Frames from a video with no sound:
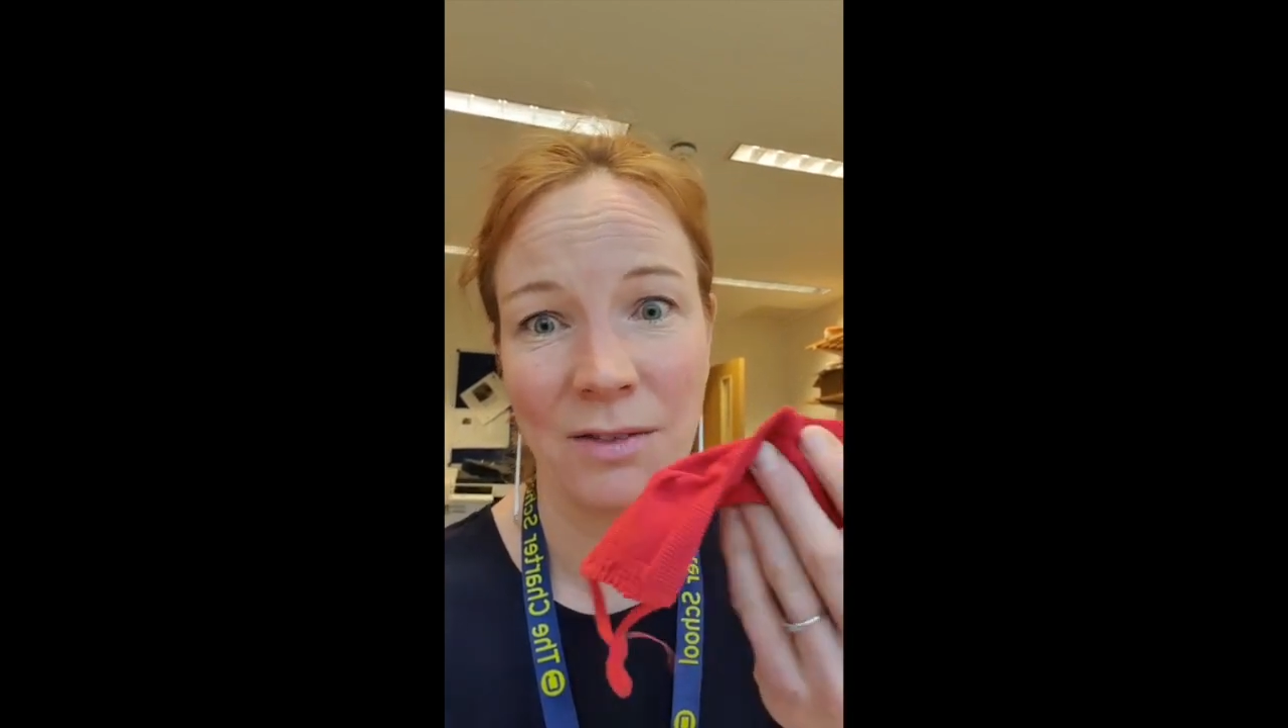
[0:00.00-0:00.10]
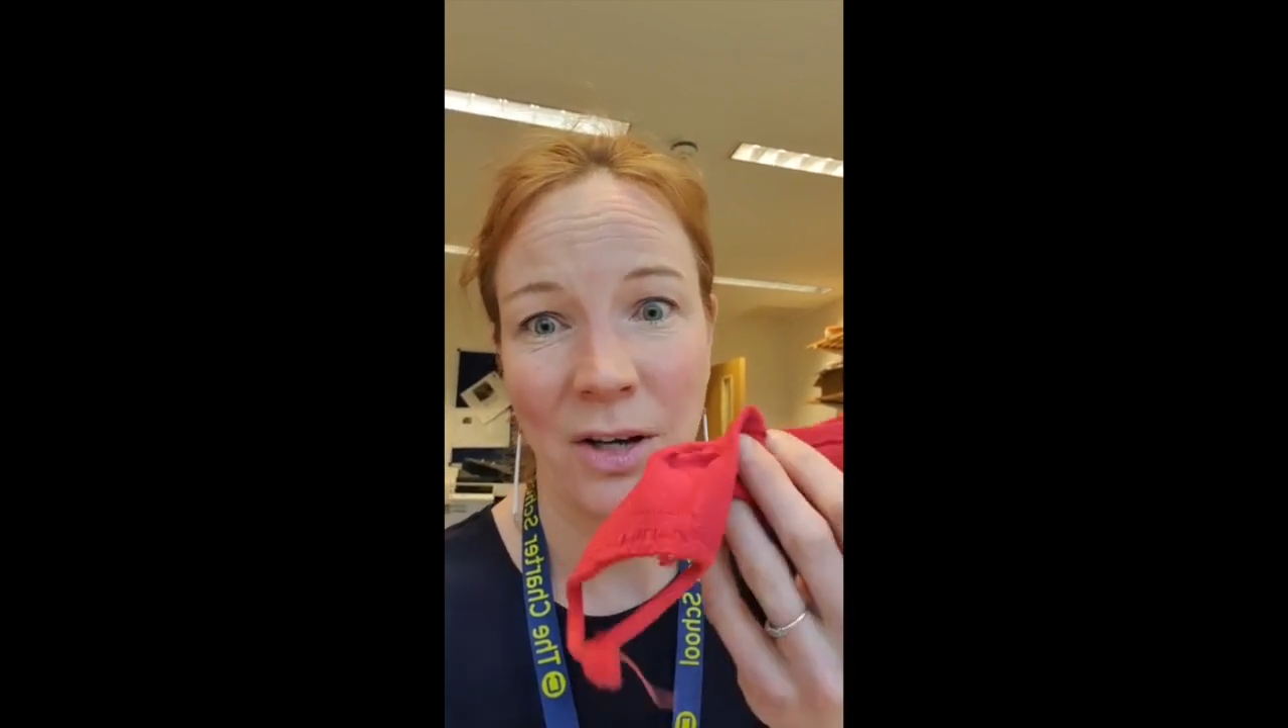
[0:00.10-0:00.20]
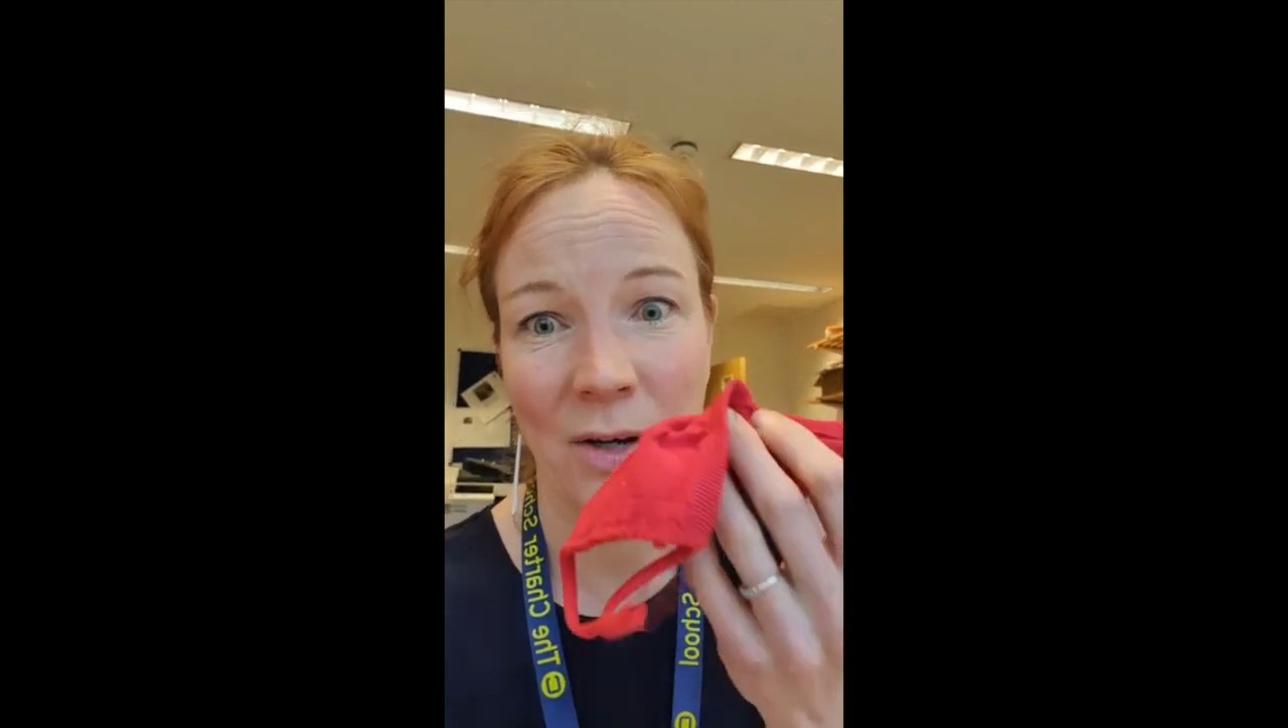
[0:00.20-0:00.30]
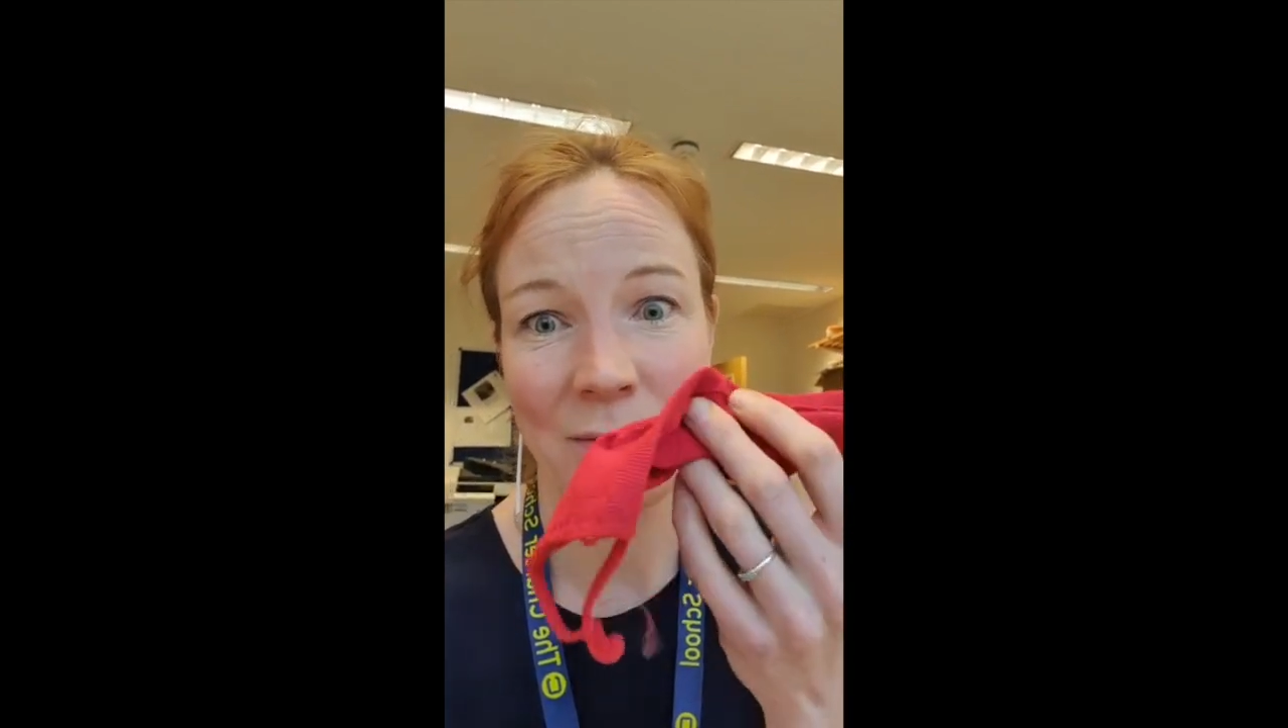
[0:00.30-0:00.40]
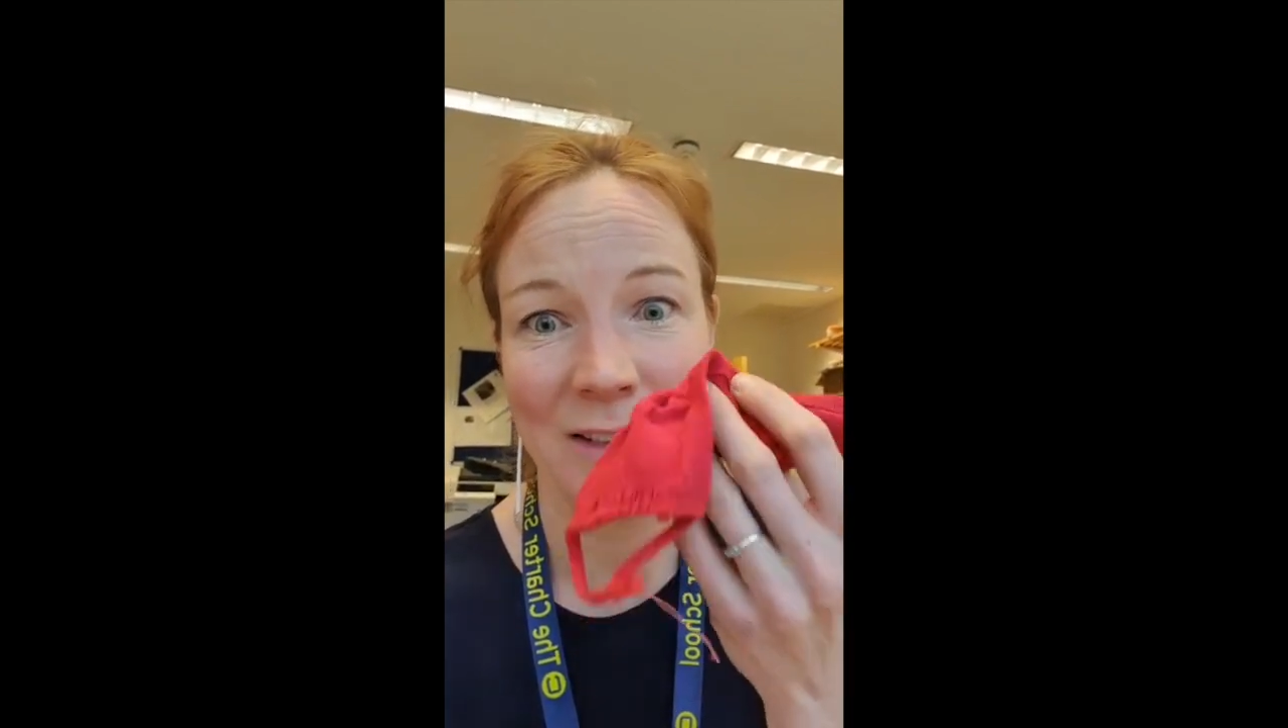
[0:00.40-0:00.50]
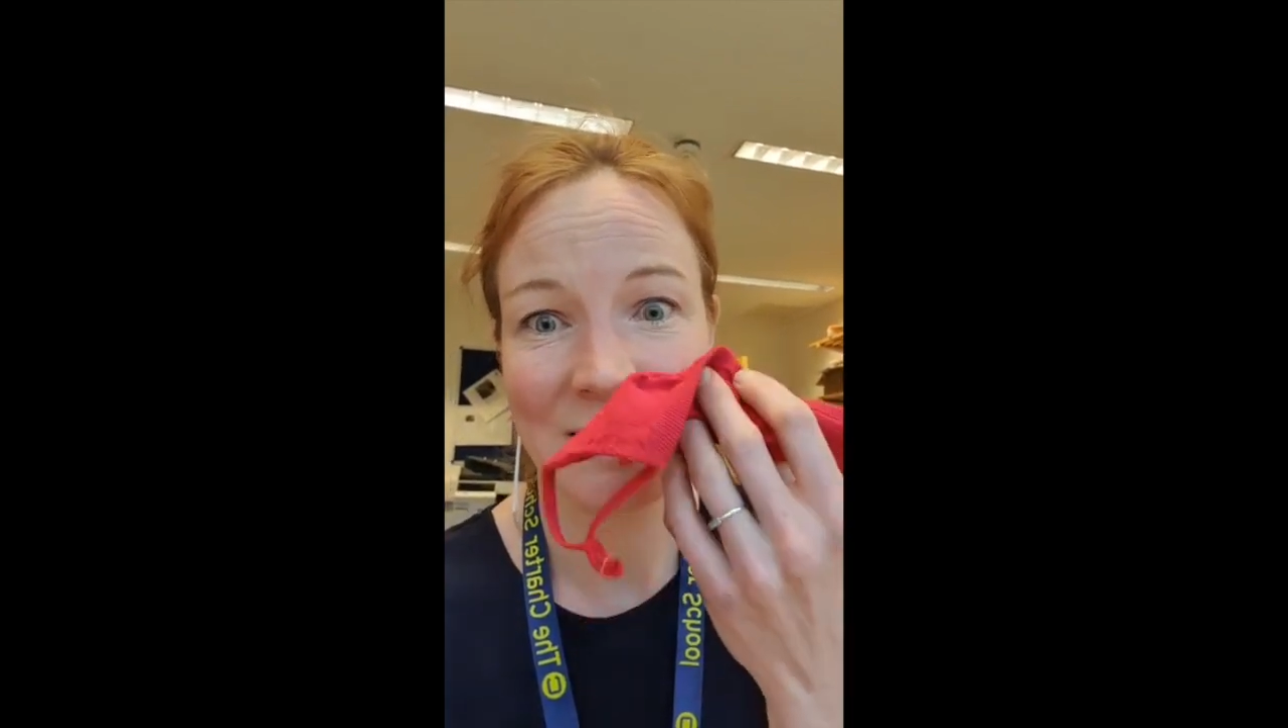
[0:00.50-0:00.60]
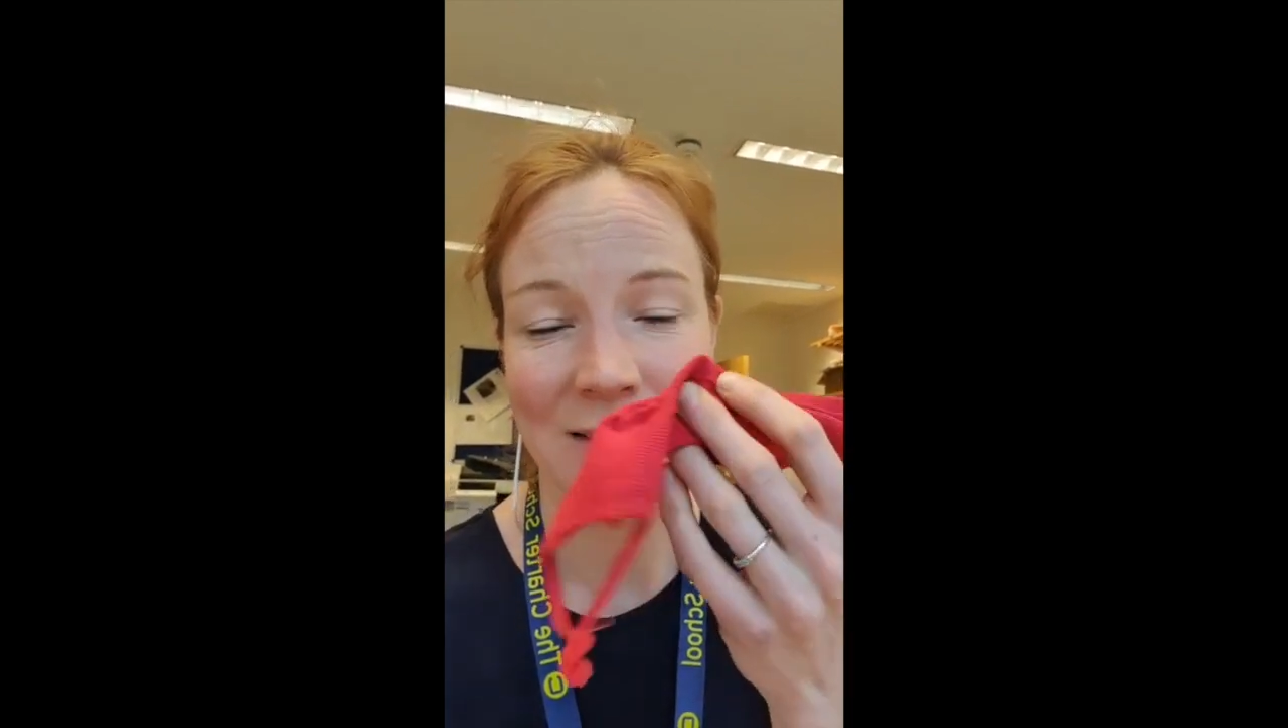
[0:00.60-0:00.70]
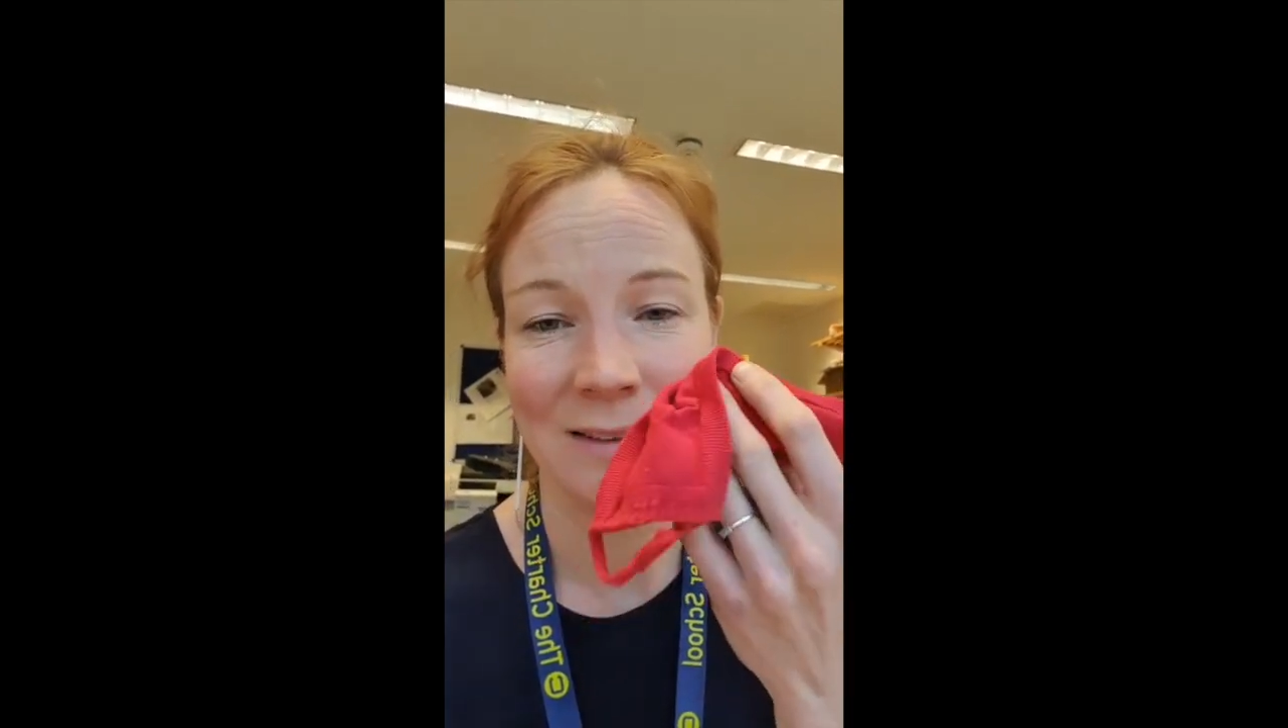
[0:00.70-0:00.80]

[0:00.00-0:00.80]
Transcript: COVID